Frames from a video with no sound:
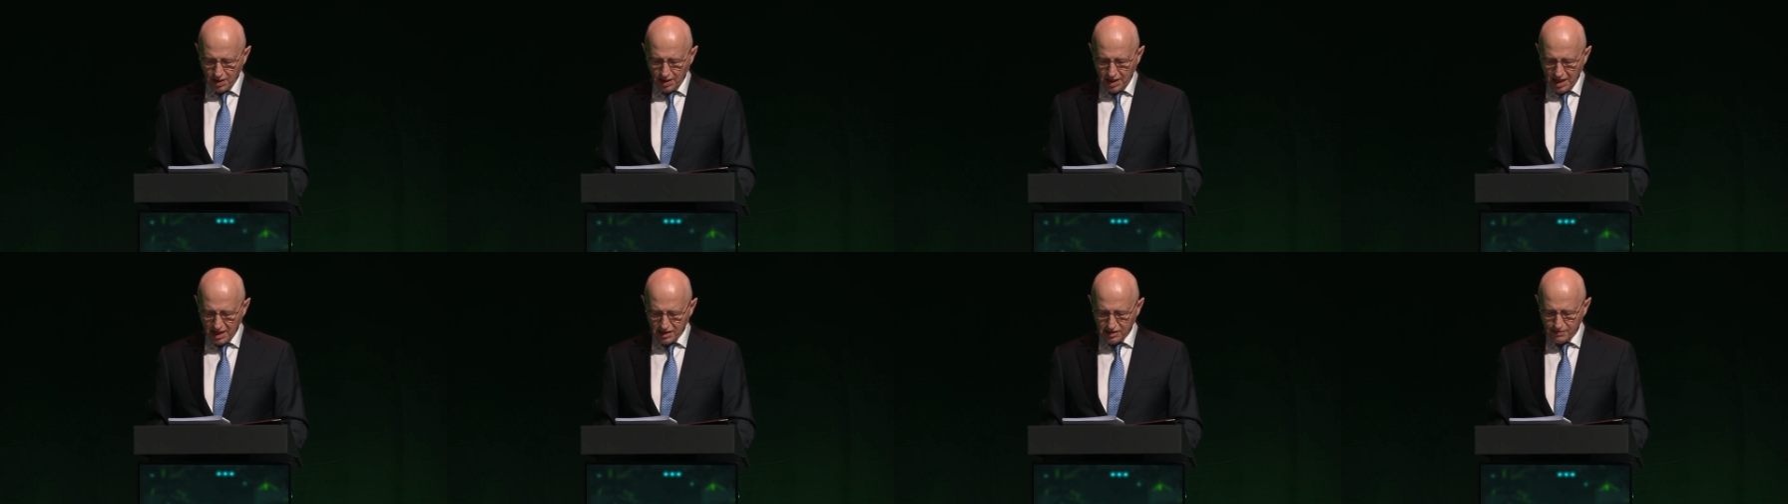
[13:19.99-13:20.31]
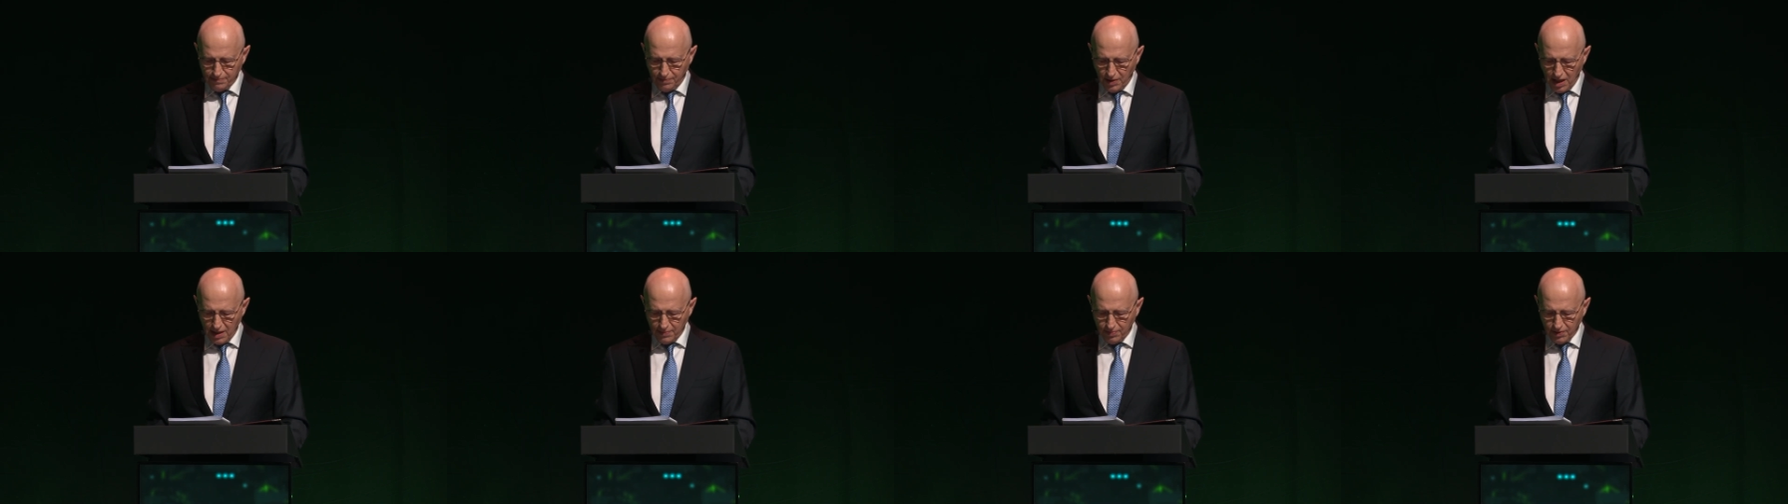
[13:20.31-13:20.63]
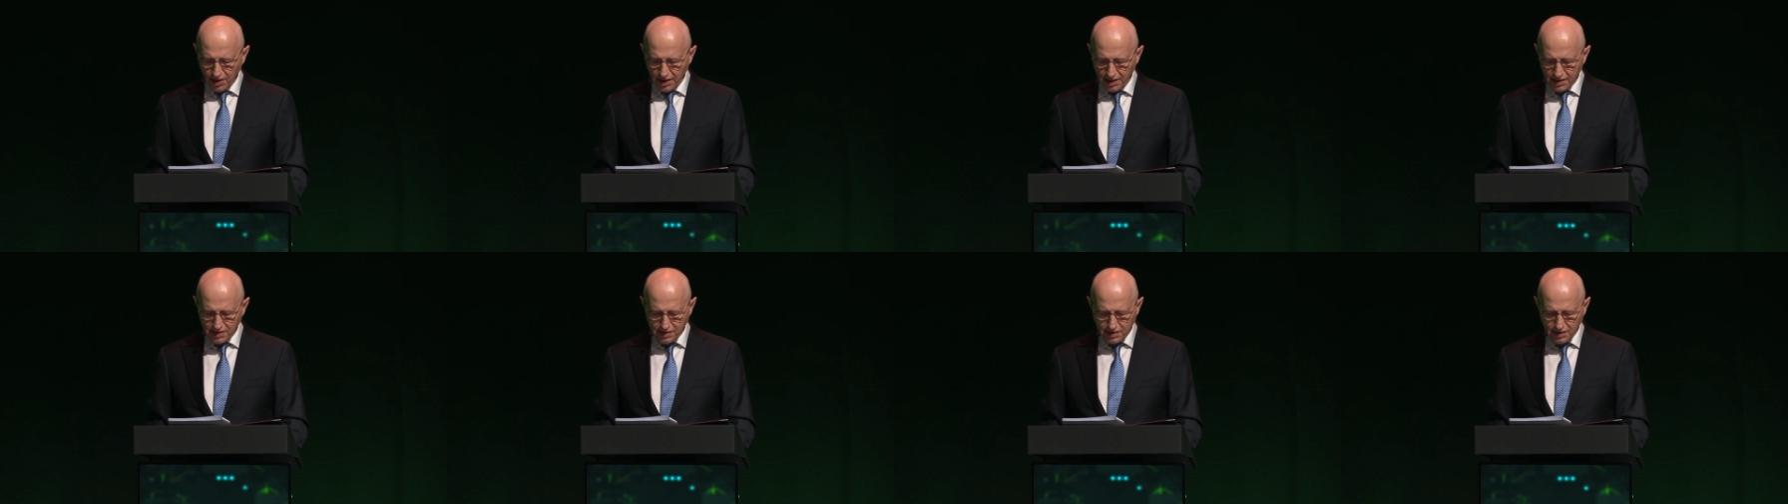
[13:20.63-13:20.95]
gas
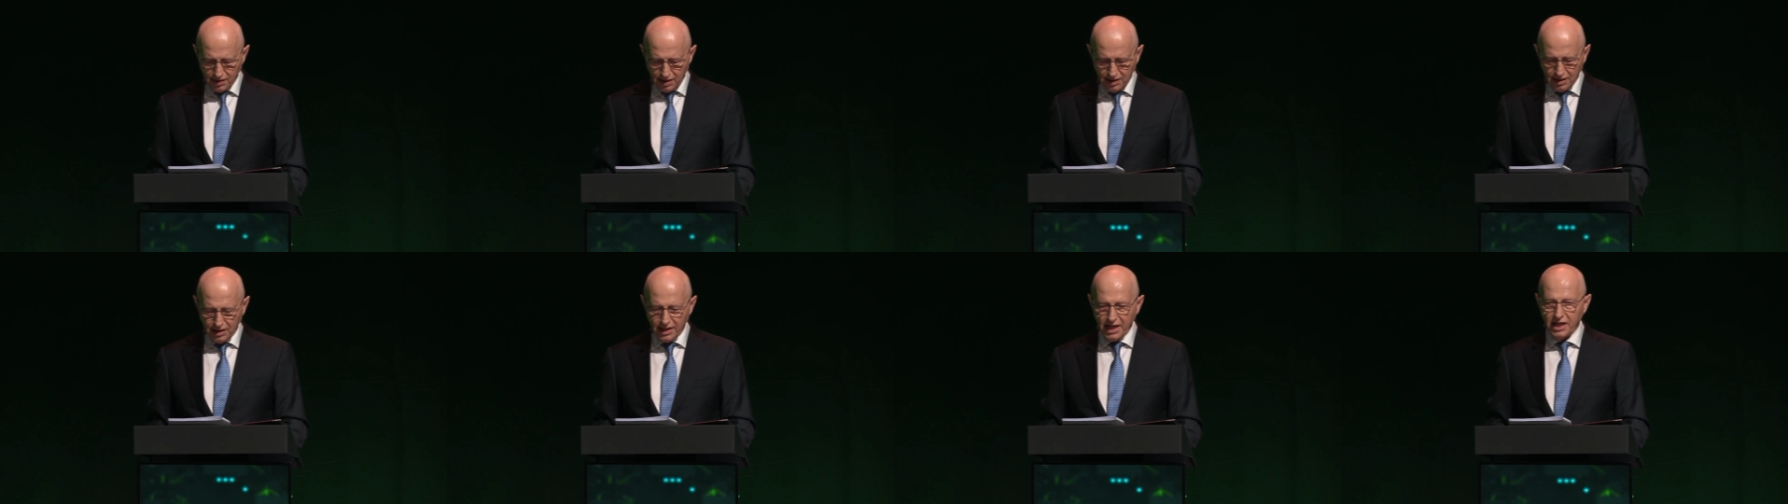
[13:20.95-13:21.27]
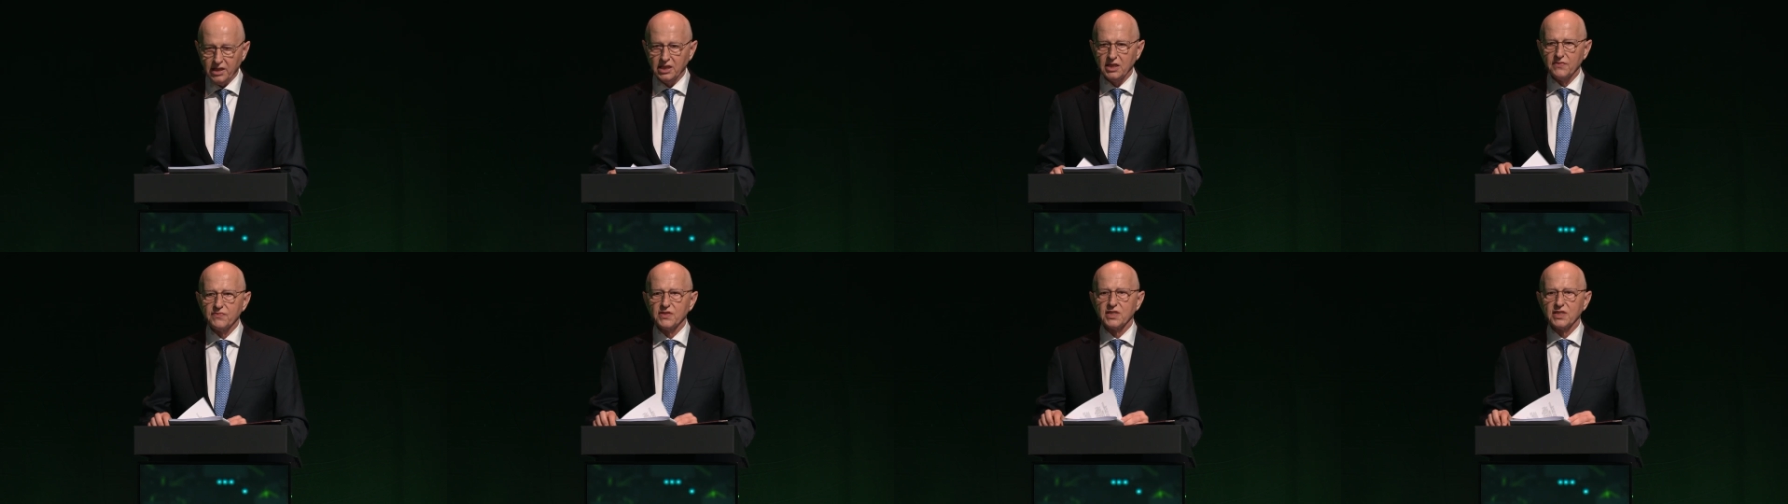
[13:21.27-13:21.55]
pipelines in an act of